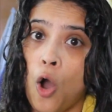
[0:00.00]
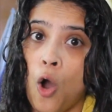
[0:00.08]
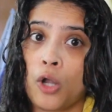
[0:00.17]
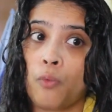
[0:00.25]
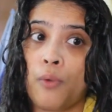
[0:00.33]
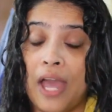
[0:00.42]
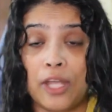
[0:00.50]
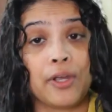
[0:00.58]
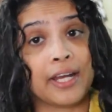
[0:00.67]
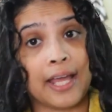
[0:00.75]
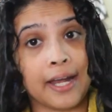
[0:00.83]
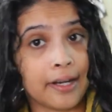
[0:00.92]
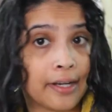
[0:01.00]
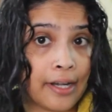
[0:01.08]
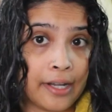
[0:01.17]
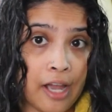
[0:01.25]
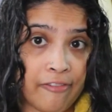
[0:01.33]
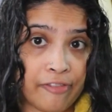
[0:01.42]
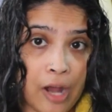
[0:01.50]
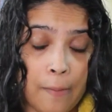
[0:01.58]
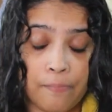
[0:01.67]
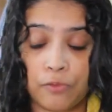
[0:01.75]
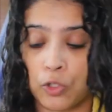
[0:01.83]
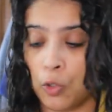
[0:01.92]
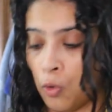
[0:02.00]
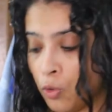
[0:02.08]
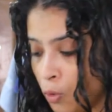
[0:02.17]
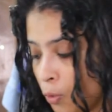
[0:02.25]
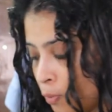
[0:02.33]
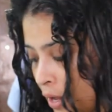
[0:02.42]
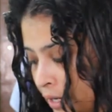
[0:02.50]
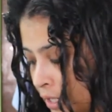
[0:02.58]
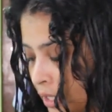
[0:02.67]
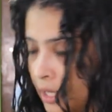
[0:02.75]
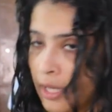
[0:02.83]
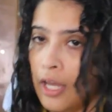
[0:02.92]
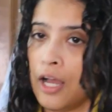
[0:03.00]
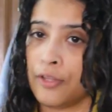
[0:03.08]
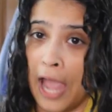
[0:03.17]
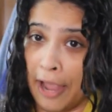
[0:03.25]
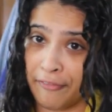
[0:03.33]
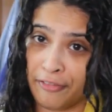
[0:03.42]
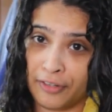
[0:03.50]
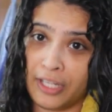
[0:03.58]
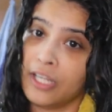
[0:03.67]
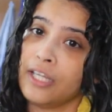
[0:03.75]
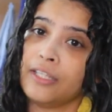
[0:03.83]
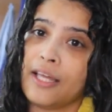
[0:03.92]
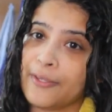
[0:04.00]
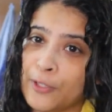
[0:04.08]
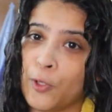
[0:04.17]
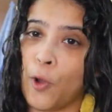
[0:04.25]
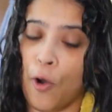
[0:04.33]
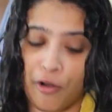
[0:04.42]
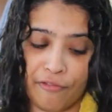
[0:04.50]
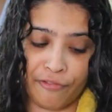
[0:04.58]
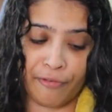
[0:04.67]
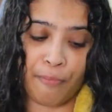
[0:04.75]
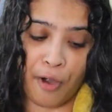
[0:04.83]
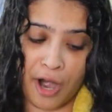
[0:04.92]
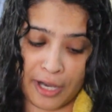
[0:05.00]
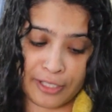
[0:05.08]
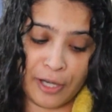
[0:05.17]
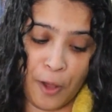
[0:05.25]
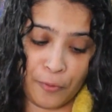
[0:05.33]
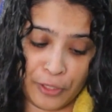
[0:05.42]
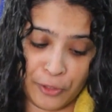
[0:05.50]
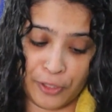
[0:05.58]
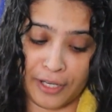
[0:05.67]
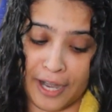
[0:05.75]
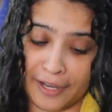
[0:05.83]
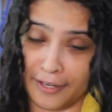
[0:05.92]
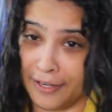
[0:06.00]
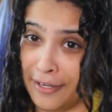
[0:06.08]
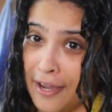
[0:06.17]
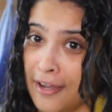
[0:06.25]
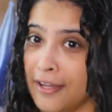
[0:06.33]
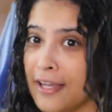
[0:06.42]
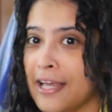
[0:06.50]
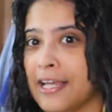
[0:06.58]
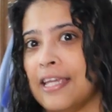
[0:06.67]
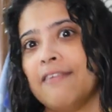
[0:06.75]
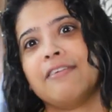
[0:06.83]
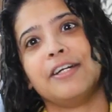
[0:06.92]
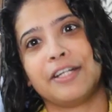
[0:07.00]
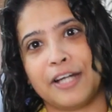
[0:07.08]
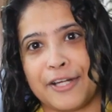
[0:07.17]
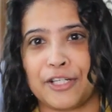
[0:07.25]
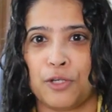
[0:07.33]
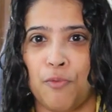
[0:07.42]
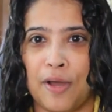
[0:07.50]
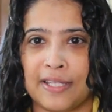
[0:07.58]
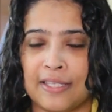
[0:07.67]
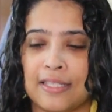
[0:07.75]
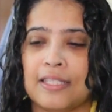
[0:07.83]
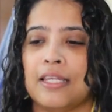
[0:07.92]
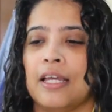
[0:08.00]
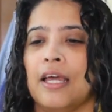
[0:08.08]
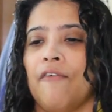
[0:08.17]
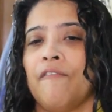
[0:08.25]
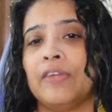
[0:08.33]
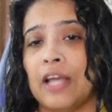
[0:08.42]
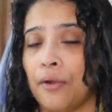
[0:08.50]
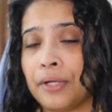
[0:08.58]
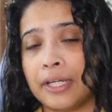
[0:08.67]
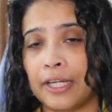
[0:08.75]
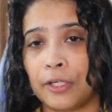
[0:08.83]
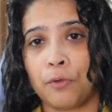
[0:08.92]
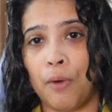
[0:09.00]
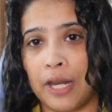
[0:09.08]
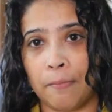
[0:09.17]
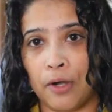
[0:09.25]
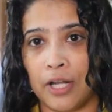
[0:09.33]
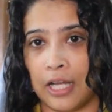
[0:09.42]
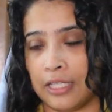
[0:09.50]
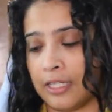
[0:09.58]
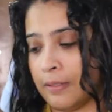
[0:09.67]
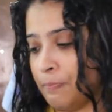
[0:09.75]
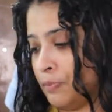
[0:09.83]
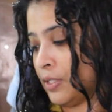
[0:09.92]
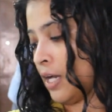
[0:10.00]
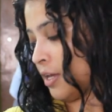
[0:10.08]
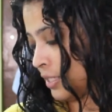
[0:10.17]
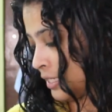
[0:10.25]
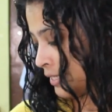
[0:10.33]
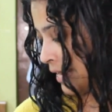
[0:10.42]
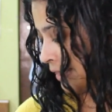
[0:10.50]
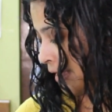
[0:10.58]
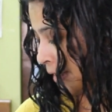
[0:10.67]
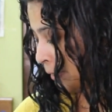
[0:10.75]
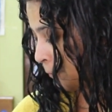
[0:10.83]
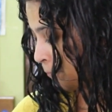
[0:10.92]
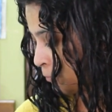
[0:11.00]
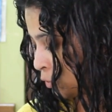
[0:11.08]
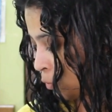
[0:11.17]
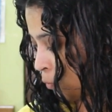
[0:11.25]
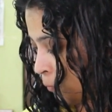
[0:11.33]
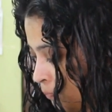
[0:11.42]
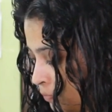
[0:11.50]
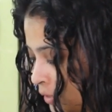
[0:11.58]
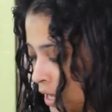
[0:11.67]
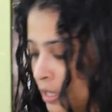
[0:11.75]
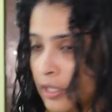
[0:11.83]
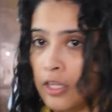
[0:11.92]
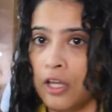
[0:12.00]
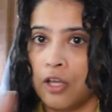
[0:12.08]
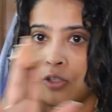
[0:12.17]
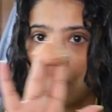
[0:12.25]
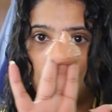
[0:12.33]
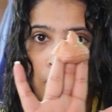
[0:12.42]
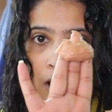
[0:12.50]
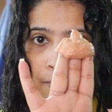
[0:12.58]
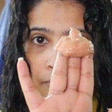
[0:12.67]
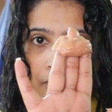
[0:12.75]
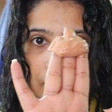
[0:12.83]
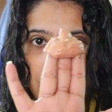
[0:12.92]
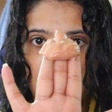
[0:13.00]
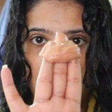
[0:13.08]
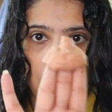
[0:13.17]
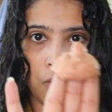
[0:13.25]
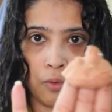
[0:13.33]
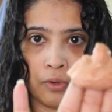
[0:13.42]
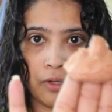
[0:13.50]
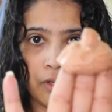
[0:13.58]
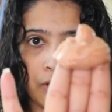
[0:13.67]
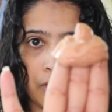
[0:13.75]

on where you can get it in India from, so don't worry. Thankfully, there's a lot of products now that you can get in India, even international ones, without needing to worry about customs and other things like that. So yeah, so this is how